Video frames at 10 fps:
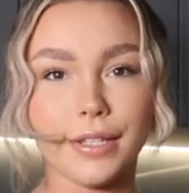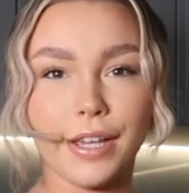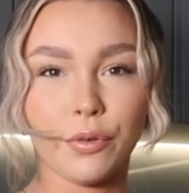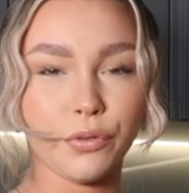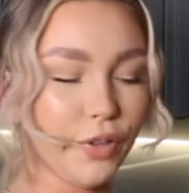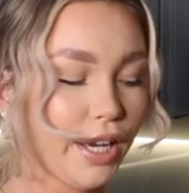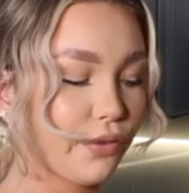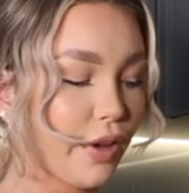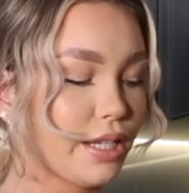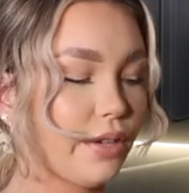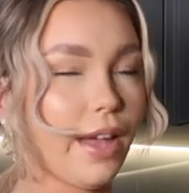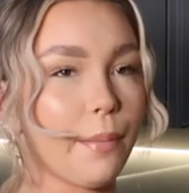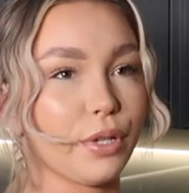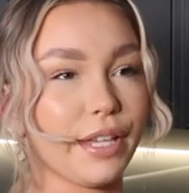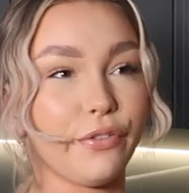Is everyone feeling festive
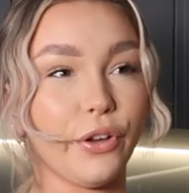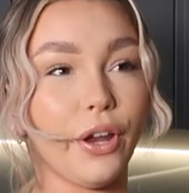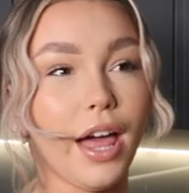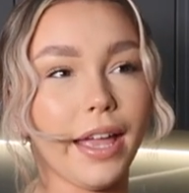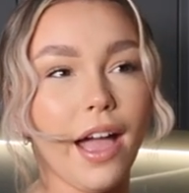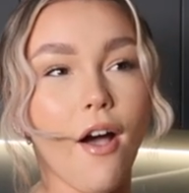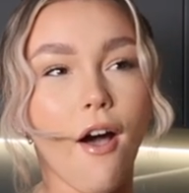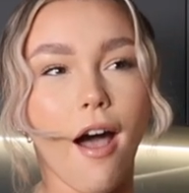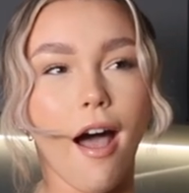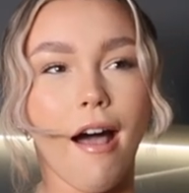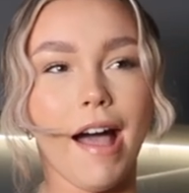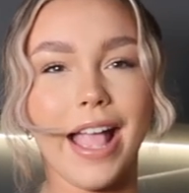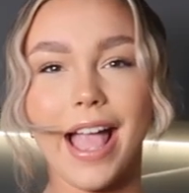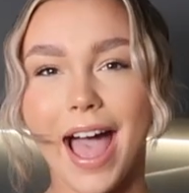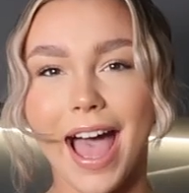yet? Because I feel like
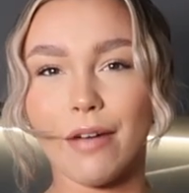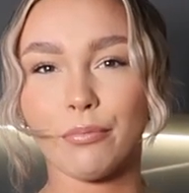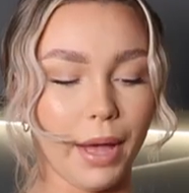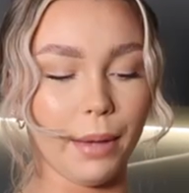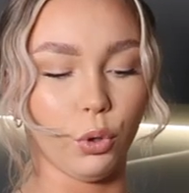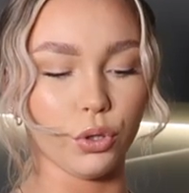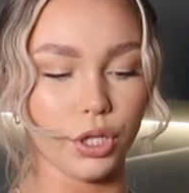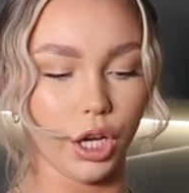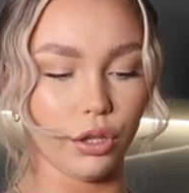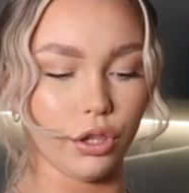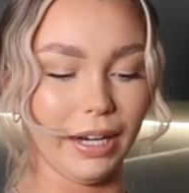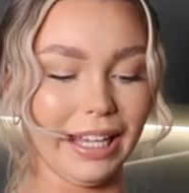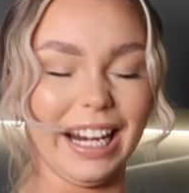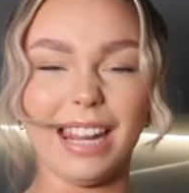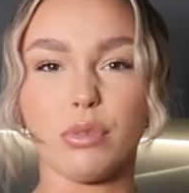I am, but I'm also going through
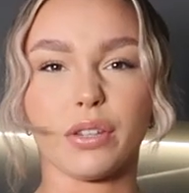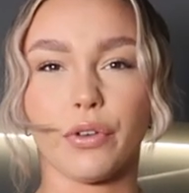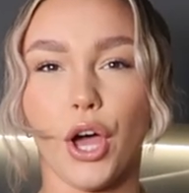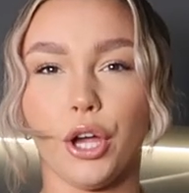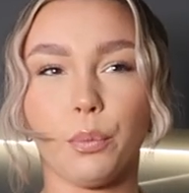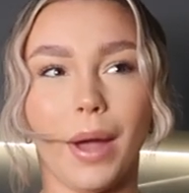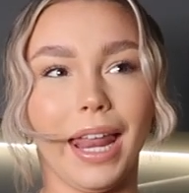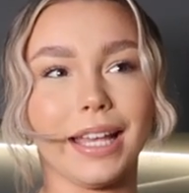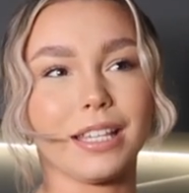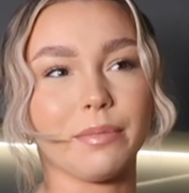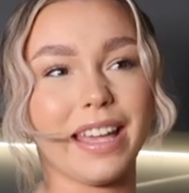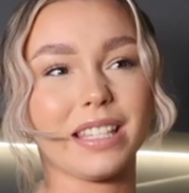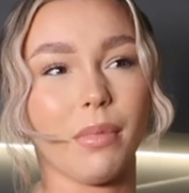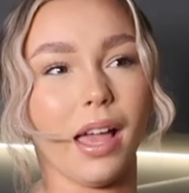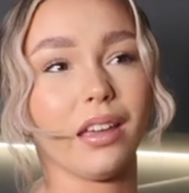like glimmers of hope where like some days
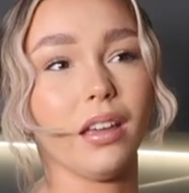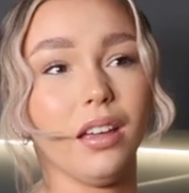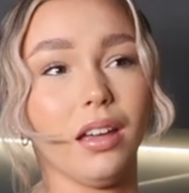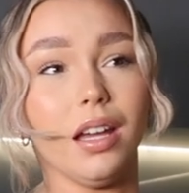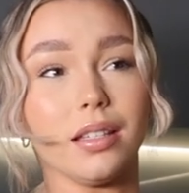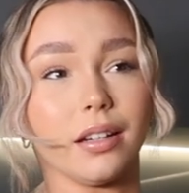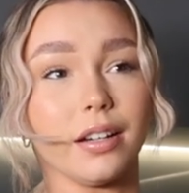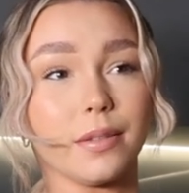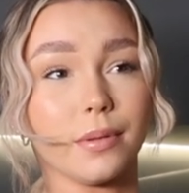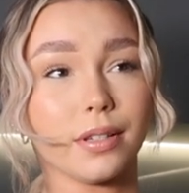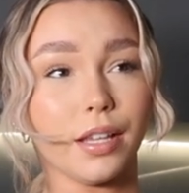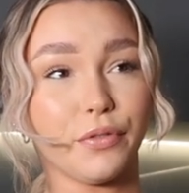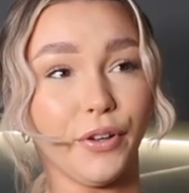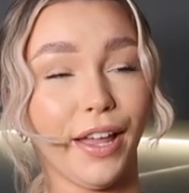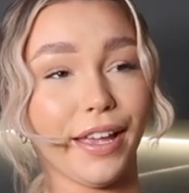I'm like, is it Christmas? Because I
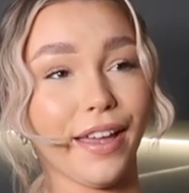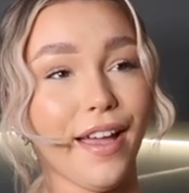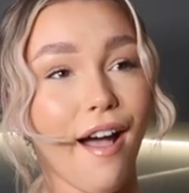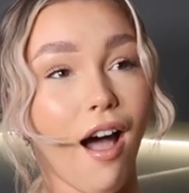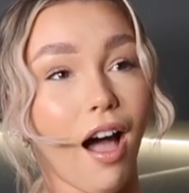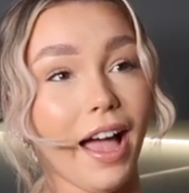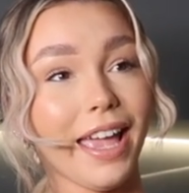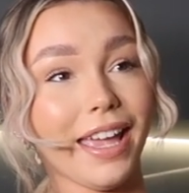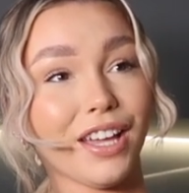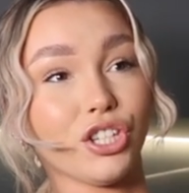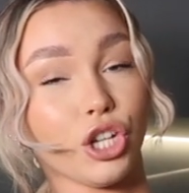feel like I